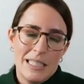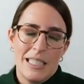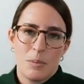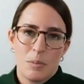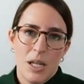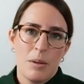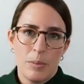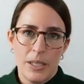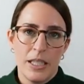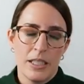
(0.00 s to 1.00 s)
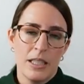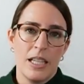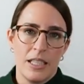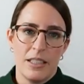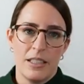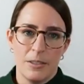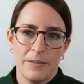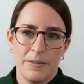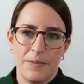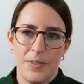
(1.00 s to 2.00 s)
It's probably unlikely,
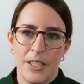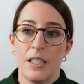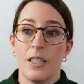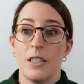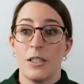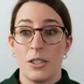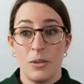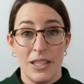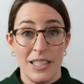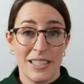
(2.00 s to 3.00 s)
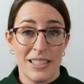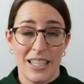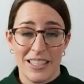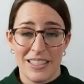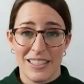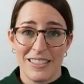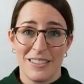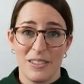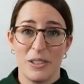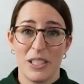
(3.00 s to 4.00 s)
though. So in this case, what